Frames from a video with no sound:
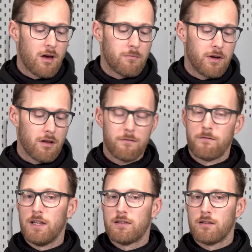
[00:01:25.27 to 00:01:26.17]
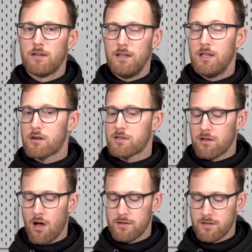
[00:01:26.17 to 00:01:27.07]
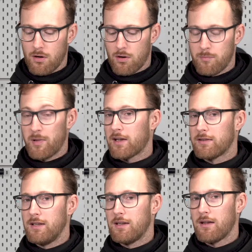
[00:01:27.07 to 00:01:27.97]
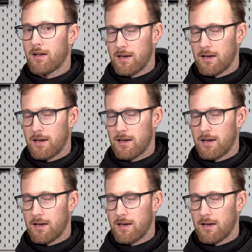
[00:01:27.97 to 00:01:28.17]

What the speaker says: will fit either slots or Picatinny,